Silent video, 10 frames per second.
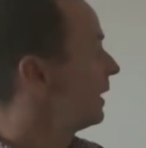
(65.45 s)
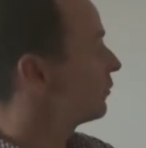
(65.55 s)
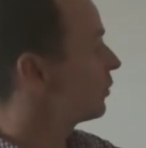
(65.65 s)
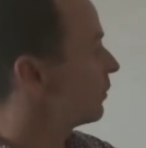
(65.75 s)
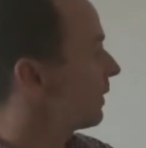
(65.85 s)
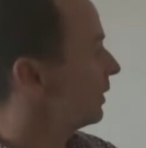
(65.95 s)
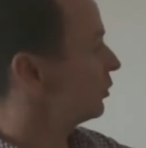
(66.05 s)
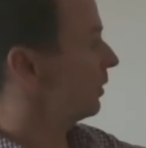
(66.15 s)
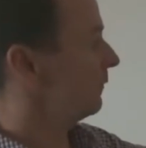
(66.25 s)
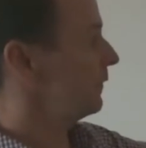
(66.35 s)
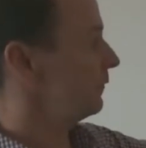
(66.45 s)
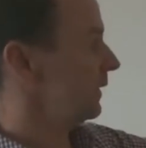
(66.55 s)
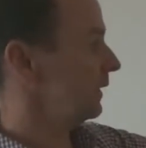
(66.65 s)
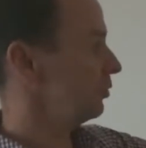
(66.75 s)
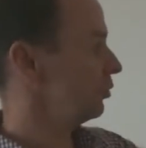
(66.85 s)
So the ratio 15
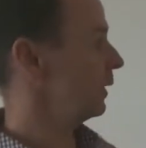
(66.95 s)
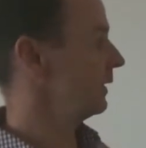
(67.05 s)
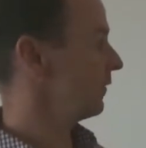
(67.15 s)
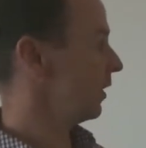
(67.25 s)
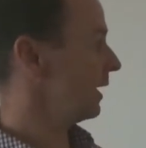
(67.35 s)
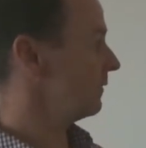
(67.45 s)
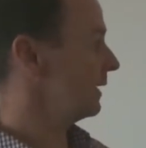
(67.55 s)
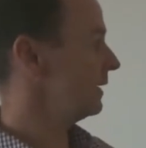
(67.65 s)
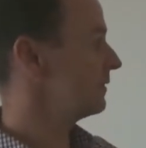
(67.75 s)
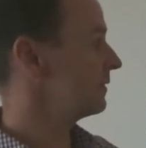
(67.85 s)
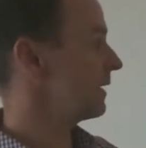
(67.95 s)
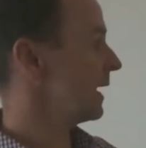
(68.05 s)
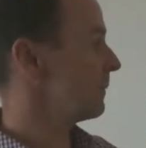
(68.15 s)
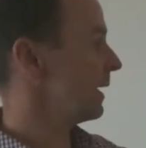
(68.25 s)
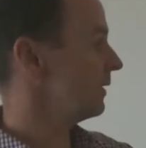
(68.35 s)
to 25 is the
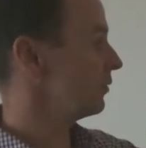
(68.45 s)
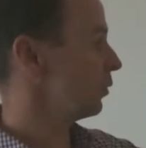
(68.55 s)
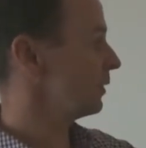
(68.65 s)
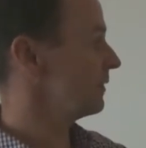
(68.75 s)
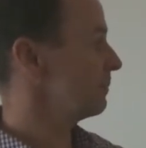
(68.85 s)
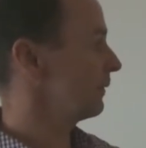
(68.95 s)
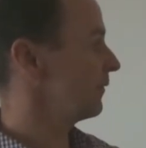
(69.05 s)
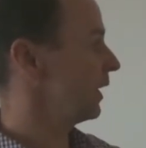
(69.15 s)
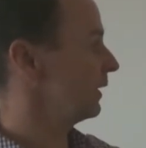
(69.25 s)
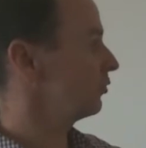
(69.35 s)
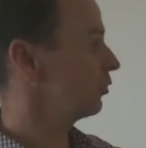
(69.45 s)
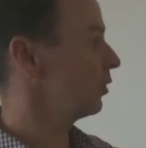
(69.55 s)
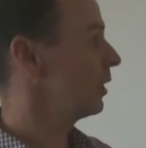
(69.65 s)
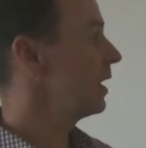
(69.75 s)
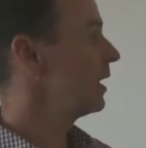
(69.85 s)
same as, or simplified to
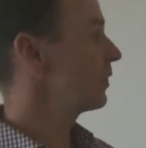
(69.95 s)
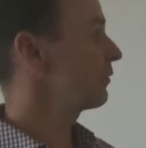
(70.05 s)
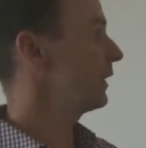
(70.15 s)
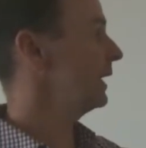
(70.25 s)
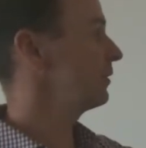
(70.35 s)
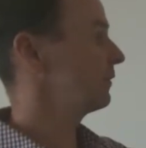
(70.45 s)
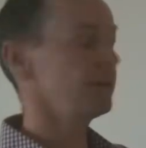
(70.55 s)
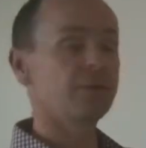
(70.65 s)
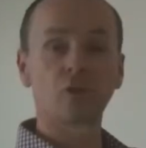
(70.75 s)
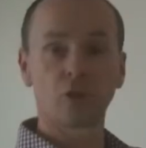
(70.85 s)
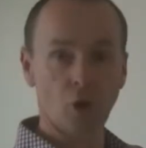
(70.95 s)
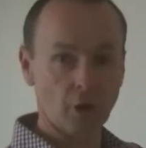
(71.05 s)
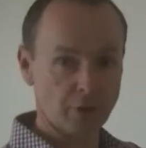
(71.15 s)
3 to 5.